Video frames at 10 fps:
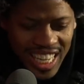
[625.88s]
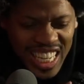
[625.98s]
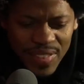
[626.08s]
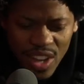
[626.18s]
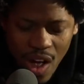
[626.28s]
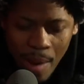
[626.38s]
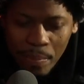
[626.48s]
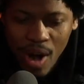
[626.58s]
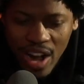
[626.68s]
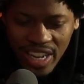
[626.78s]
And even though I
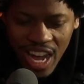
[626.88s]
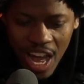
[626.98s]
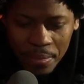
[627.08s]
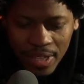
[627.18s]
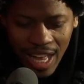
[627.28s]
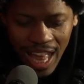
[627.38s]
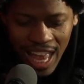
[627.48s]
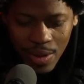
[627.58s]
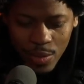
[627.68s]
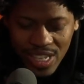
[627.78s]
brought it up,
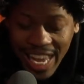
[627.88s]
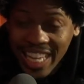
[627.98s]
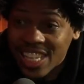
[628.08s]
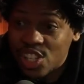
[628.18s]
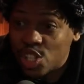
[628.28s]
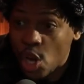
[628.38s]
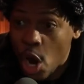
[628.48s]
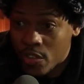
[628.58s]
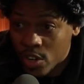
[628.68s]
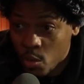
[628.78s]
it was a
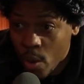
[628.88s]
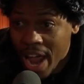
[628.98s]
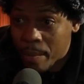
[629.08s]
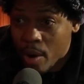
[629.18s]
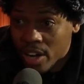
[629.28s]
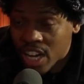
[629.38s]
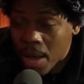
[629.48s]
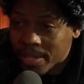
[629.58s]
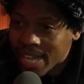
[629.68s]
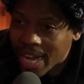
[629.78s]
conservative way I brought it
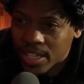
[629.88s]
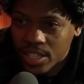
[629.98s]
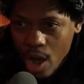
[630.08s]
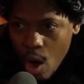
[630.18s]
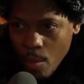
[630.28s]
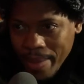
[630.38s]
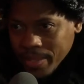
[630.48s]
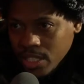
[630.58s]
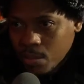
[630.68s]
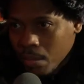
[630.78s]
up because I didn't know. Maybe
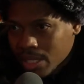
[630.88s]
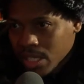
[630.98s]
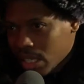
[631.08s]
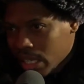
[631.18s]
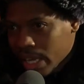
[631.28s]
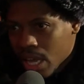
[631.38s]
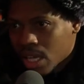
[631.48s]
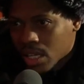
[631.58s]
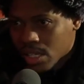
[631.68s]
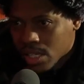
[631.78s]
she's mentally
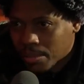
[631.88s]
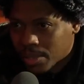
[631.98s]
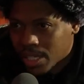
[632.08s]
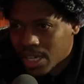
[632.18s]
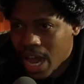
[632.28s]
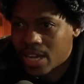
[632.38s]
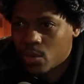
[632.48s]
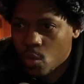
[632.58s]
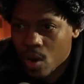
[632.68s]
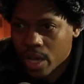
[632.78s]
ill or something, and I
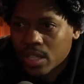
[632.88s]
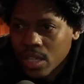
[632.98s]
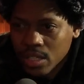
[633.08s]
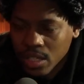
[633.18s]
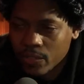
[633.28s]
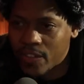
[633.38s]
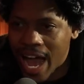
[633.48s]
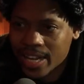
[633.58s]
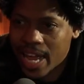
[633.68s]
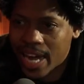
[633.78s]
didn't want to
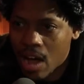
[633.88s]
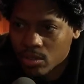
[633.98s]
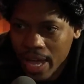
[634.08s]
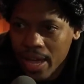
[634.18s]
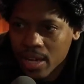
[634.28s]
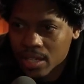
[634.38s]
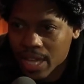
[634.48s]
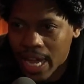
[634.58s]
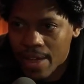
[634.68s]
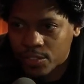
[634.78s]
find that out later.
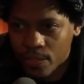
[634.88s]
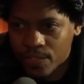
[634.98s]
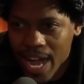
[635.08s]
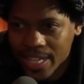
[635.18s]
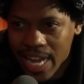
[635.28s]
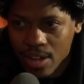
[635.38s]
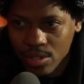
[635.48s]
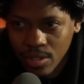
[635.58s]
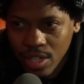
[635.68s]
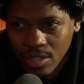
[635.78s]
Like, after you find out,
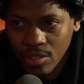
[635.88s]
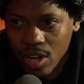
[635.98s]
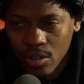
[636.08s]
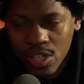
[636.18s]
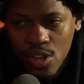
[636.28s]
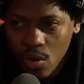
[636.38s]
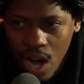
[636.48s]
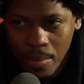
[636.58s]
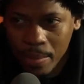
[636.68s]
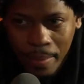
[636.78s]
it's no
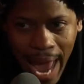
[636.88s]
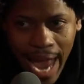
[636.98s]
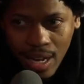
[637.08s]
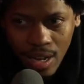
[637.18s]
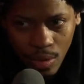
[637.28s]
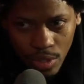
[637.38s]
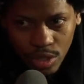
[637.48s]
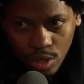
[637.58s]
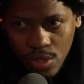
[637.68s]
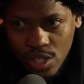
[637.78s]
coming back
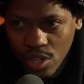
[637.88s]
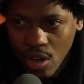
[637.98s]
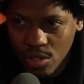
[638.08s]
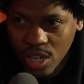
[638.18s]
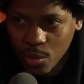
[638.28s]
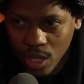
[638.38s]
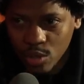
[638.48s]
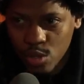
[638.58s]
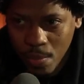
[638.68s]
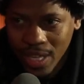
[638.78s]
once you insult someone
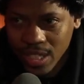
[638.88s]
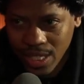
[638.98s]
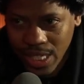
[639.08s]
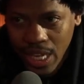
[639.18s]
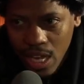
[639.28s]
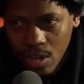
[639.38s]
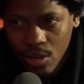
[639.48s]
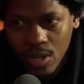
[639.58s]
who's mentally ill.